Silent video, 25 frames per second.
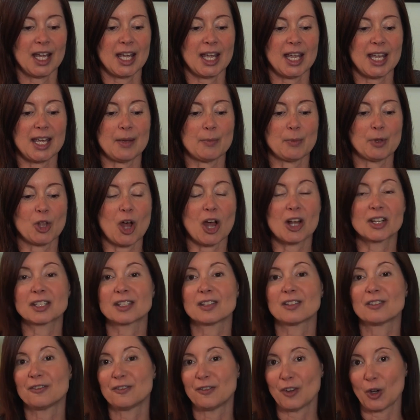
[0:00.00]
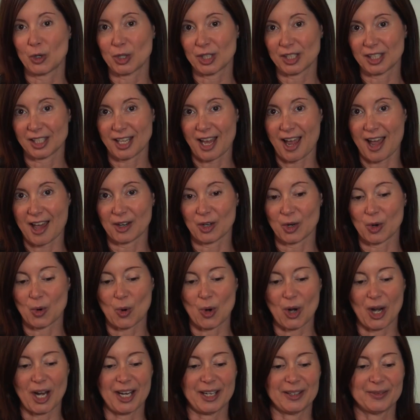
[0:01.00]
It belongs in the focus
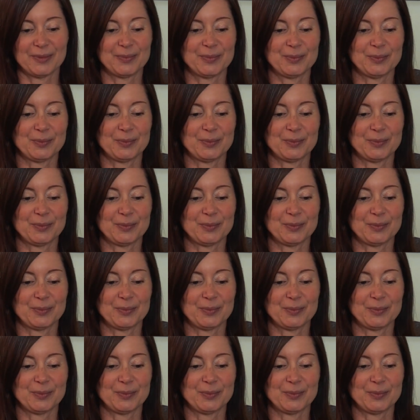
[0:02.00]
category.